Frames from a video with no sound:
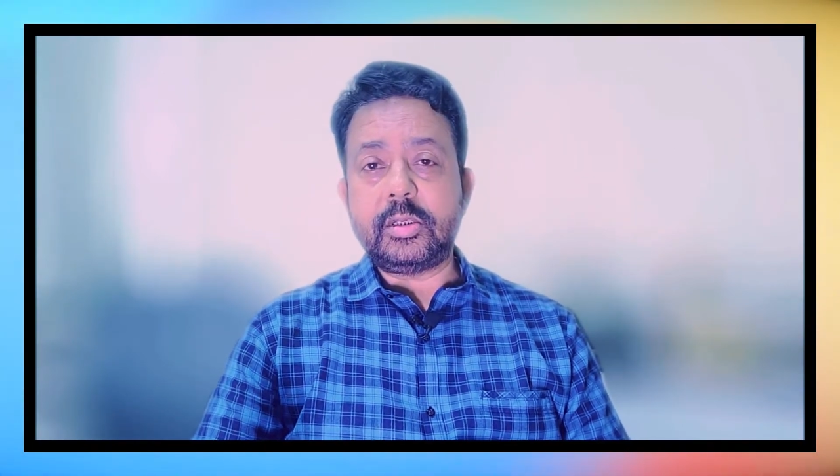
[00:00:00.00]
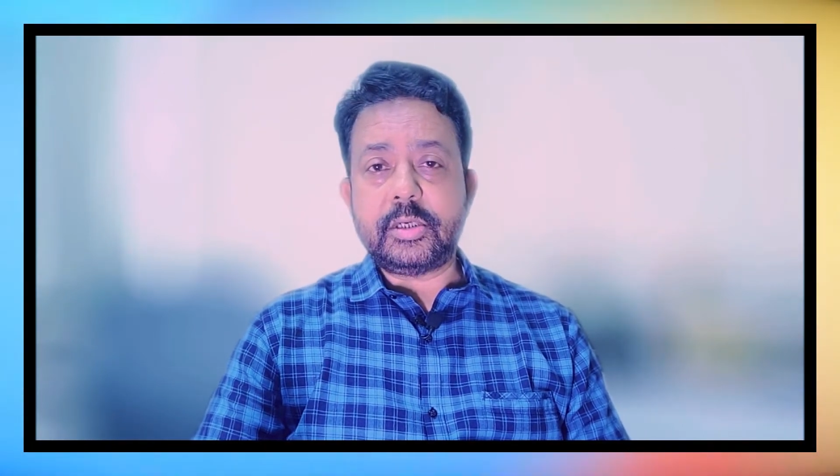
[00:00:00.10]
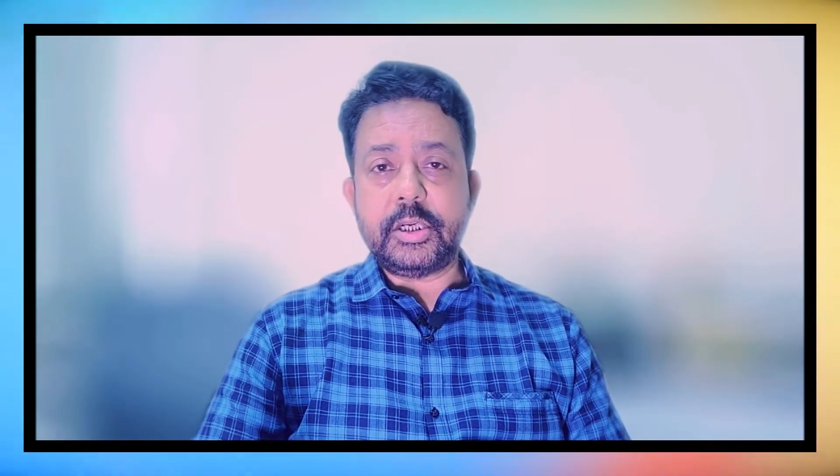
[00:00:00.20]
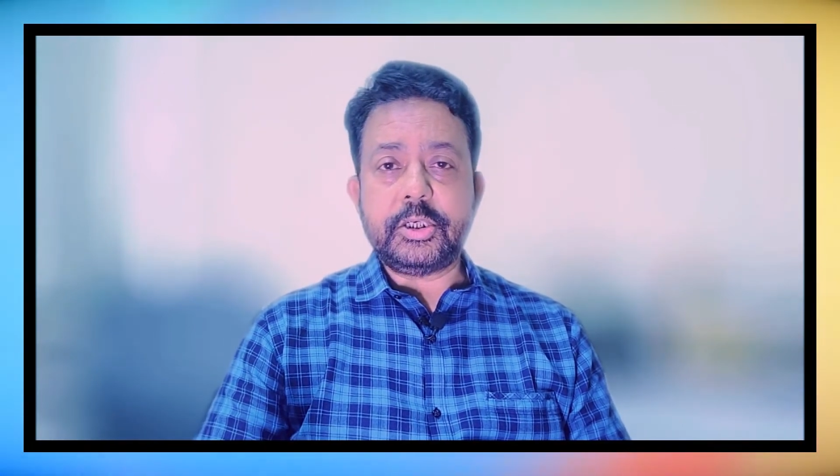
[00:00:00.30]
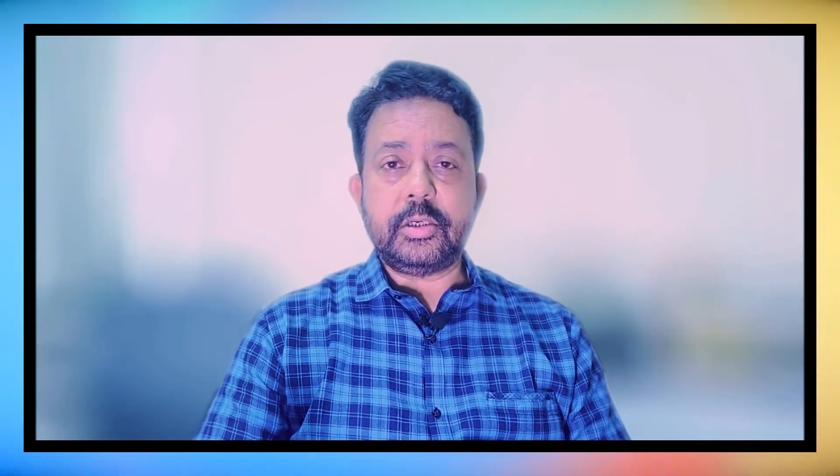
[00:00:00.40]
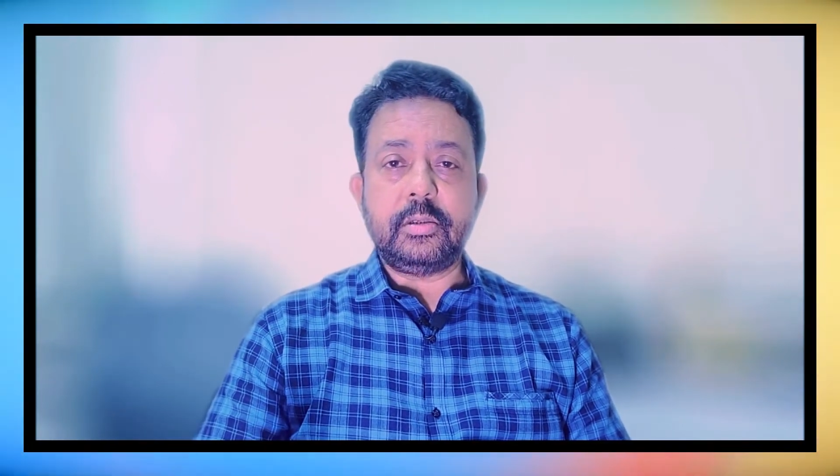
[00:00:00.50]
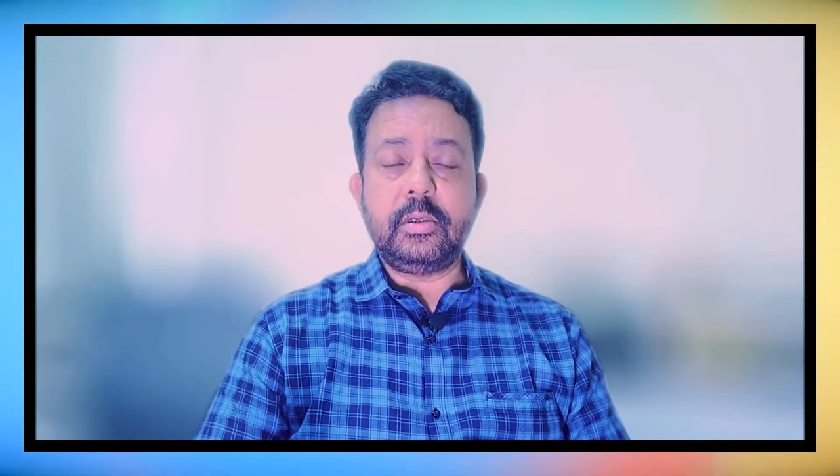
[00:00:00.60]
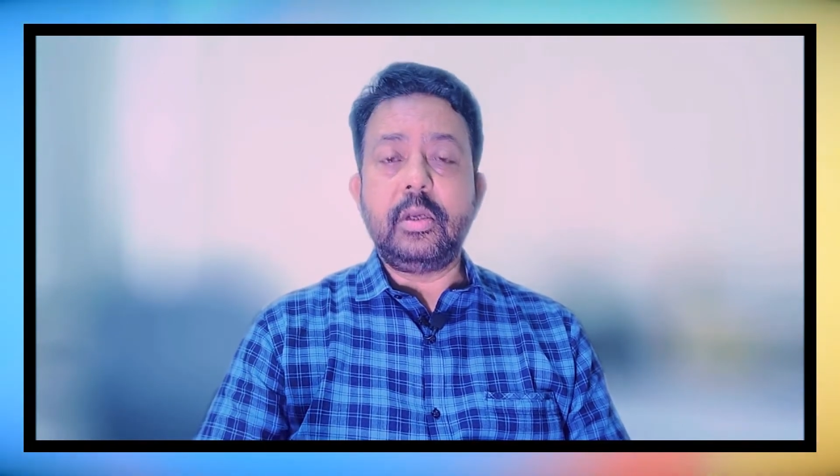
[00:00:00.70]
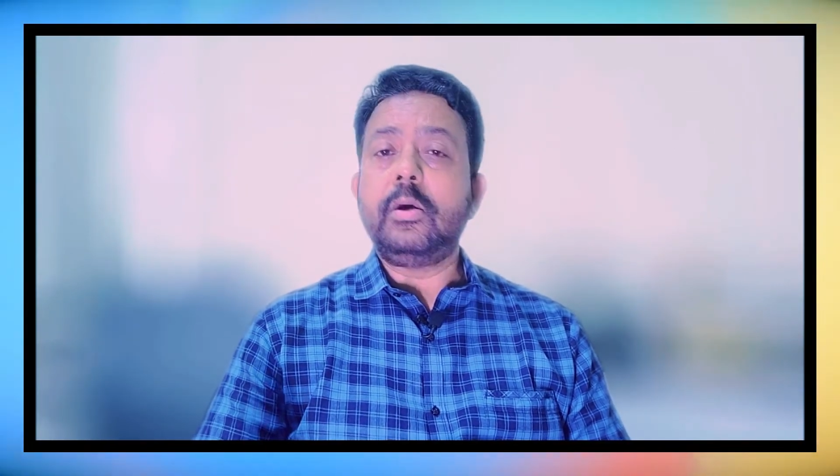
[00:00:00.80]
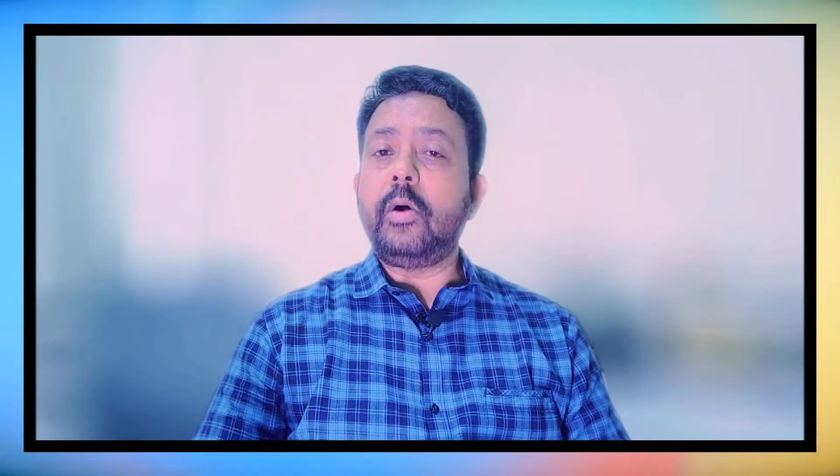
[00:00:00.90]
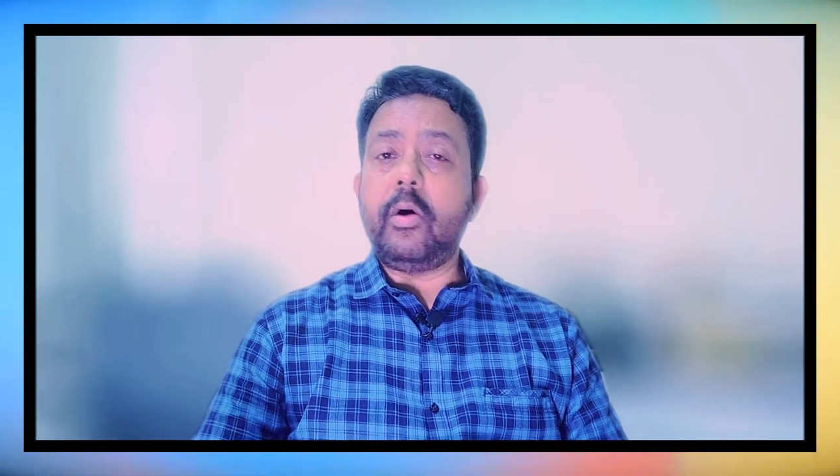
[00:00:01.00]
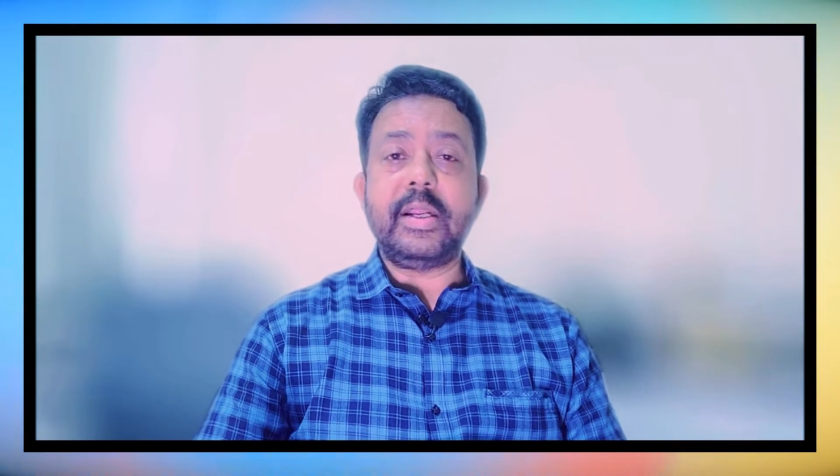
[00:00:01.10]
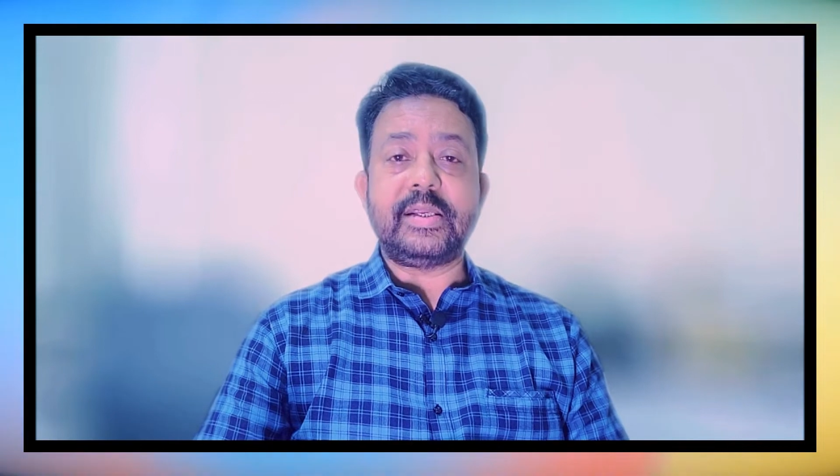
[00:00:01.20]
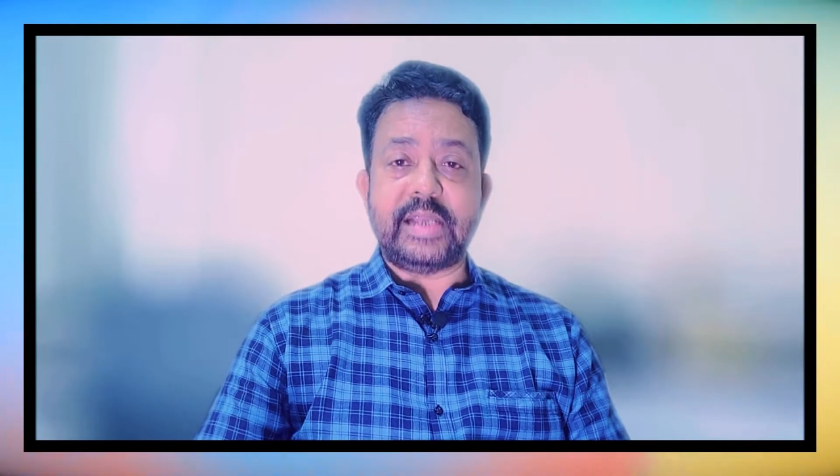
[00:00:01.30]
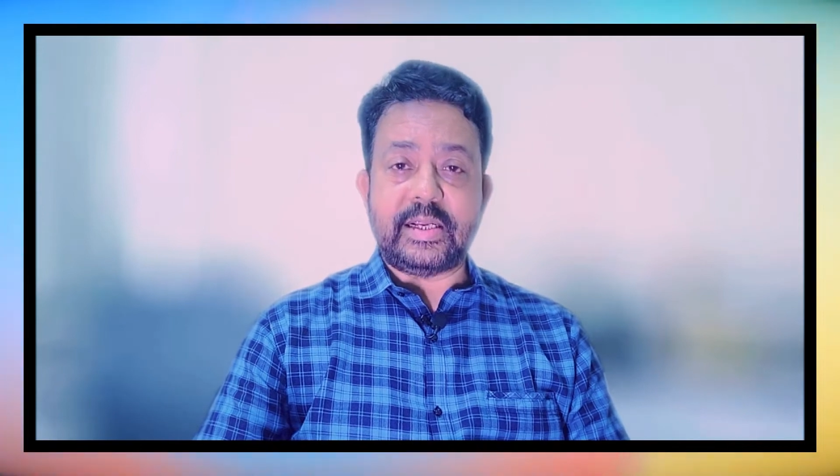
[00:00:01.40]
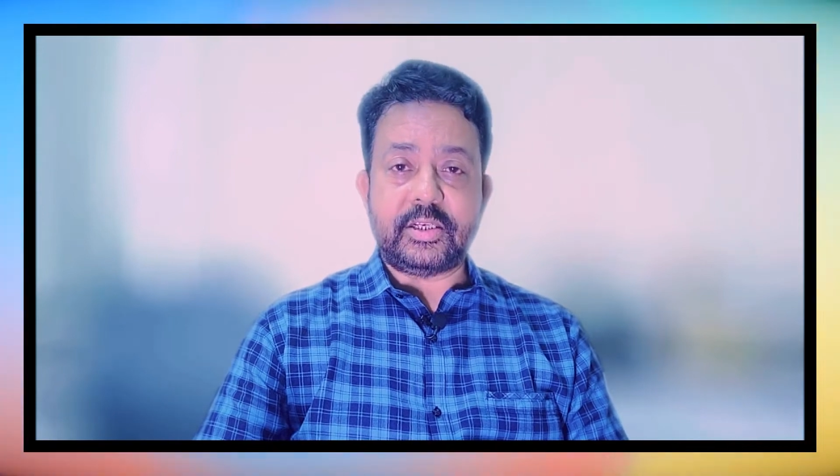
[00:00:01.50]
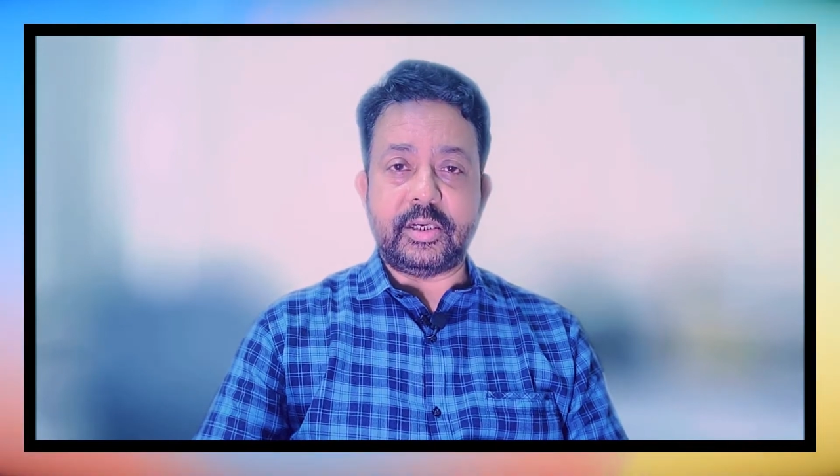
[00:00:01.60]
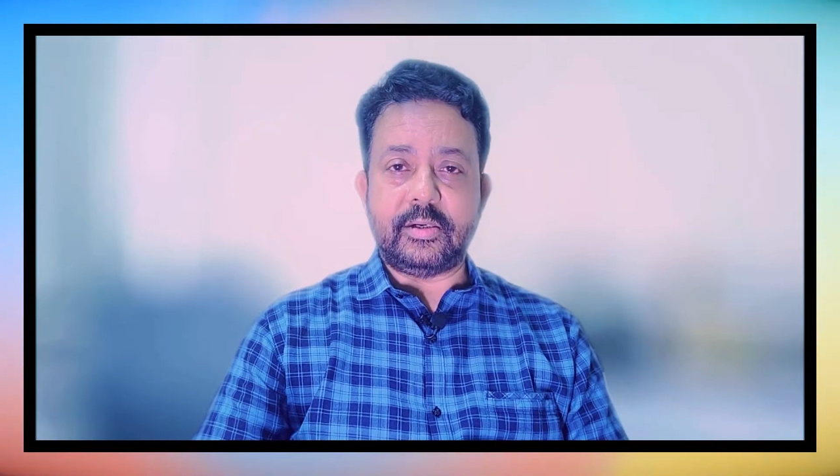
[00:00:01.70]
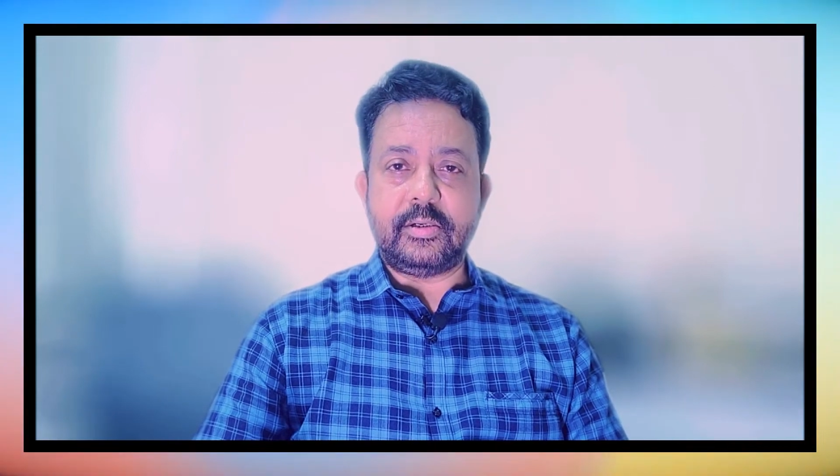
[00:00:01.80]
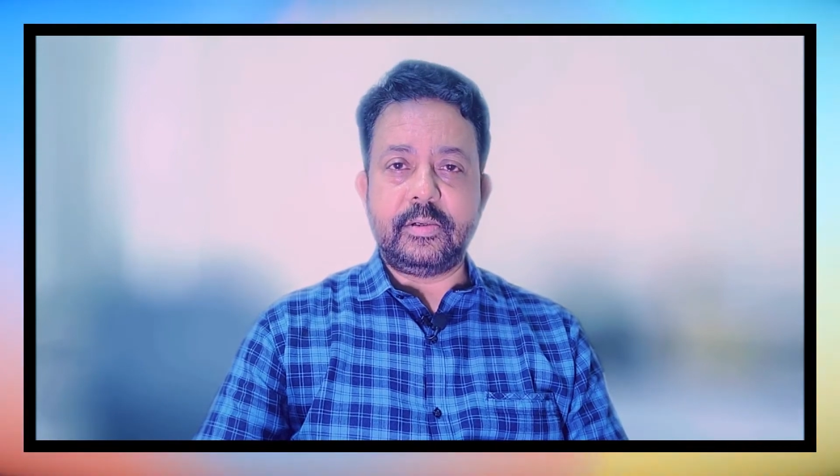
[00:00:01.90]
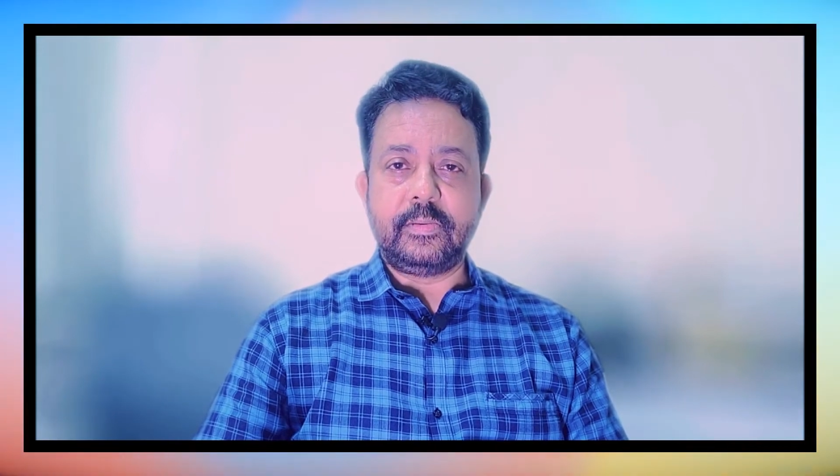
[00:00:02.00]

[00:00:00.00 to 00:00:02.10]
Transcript: station or a sextant.